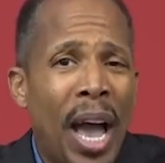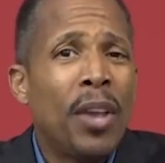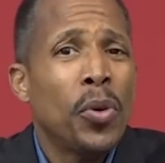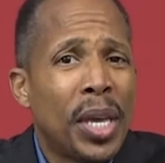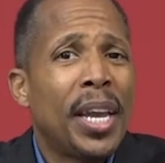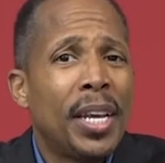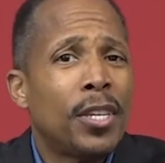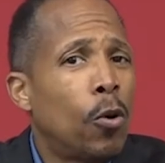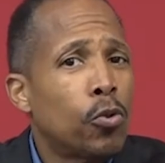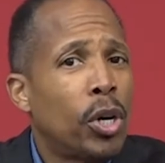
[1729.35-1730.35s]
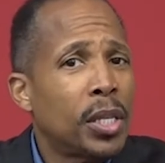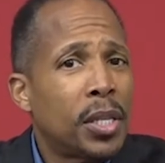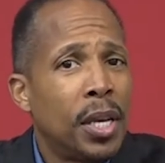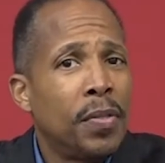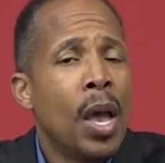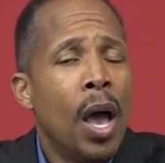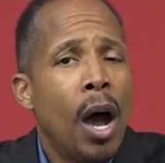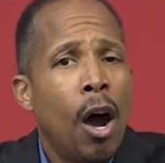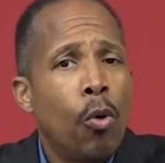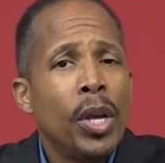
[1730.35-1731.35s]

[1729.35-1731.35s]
Now you get it? Don't trust in uh,